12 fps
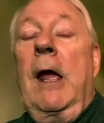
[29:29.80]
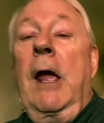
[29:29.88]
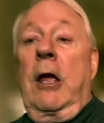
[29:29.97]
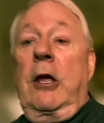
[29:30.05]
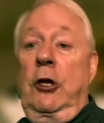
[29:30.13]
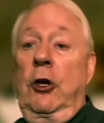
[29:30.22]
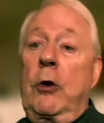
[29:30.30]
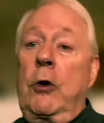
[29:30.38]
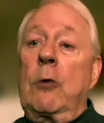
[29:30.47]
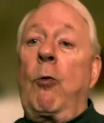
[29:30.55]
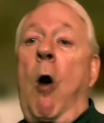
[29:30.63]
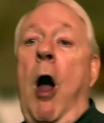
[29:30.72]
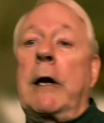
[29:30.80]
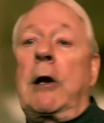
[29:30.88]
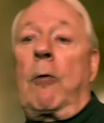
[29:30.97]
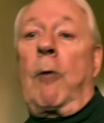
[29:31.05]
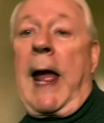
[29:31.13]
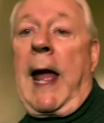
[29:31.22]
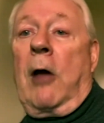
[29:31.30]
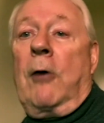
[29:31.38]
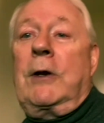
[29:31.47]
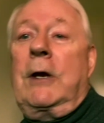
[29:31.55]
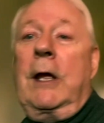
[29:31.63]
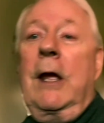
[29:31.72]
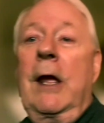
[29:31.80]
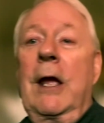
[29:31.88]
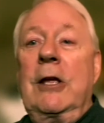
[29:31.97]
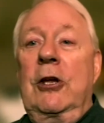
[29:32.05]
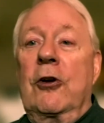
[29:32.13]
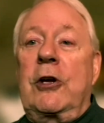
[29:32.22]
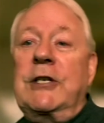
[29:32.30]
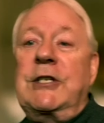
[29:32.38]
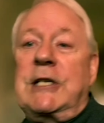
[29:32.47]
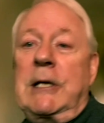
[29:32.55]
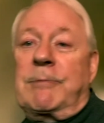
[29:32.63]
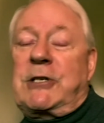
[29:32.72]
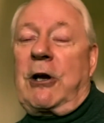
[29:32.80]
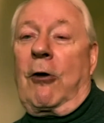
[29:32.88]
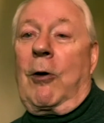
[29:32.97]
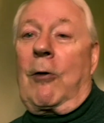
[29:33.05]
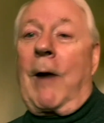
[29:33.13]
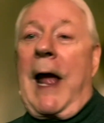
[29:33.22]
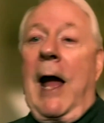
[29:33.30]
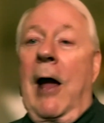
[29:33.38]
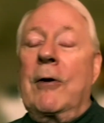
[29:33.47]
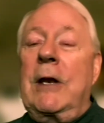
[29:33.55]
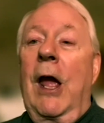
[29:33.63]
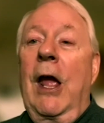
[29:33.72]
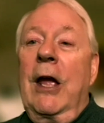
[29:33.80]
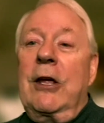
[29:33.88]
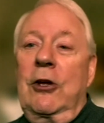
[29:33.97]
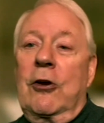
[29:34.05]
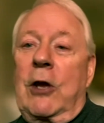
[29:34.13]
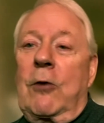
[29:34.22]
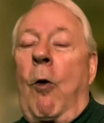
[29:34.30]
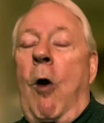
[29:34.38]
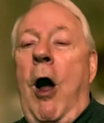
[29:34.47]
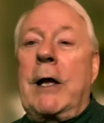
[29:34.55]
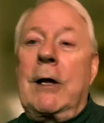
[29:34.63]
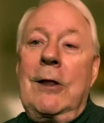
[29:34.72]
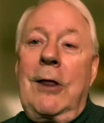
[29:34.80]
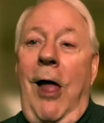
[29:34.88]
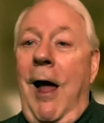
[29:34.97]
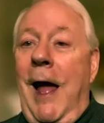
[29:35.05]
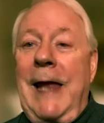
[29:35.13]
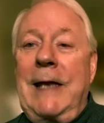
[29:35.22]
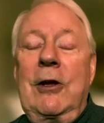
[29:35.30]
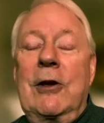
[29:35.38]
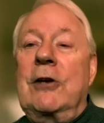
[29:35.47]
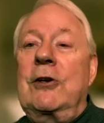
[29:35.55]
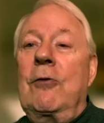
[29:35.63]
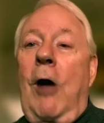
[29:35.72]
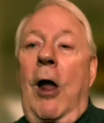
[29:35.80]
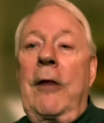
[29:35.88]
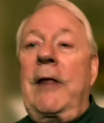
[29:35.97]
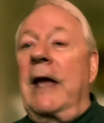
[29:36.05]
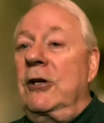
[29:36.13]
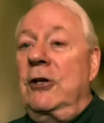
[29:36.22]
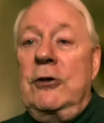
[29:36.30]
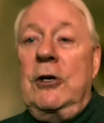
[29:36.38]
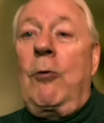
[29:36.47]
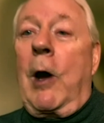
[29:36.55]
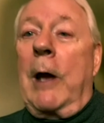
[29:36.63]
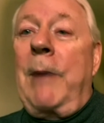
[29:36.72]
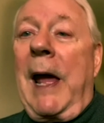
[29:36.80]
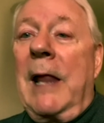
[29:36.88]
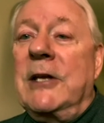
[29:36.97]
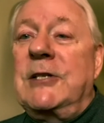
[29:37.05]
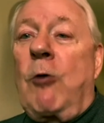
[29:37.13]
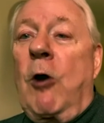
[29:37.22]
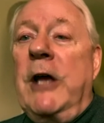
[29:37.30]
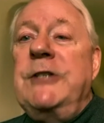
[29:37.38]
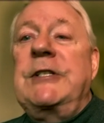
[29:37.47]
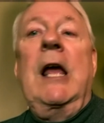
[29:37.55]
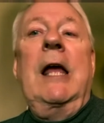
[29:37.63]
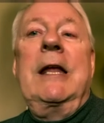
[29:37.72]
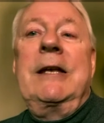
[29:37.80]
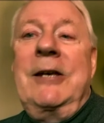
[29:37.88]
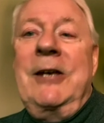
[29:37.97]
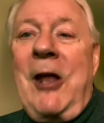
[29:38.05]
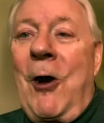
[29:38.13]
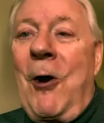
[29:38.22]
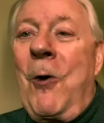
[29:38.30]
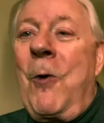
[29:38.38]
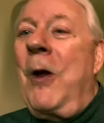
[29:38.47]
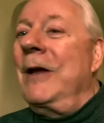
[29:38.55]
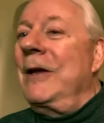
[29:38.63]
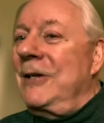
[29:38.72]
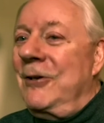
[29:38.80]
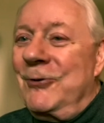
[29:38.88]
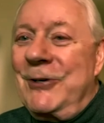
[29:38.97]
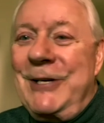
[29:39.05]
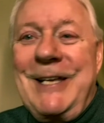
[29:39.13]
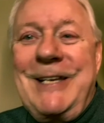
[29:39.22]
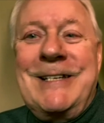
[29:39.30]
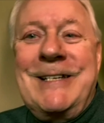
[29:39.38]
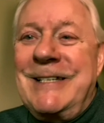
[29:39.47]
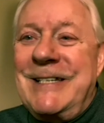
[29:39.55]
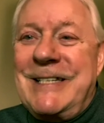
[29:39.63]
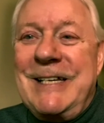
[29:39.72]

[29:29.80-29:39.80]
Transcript: you could walk around, you could tiptoe around, you could walk a line, you could do all of that. You knew what balance was. No, you didn't.